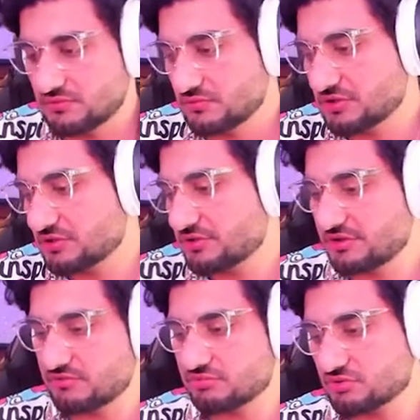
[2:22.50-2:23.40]

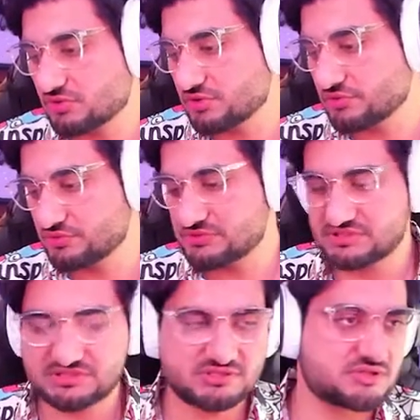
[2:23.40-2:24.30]
Warner
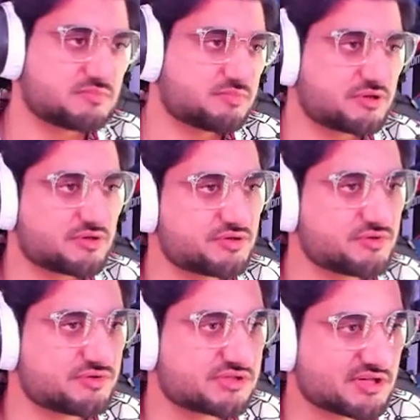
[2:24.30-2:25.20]
Bros. And
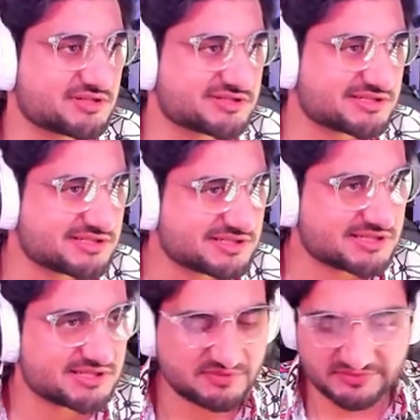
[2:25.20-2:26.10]
producers...
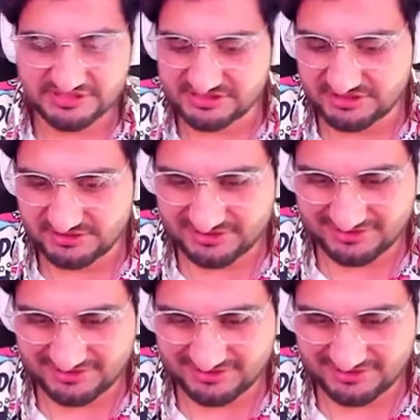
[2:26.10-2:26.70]
I missed it.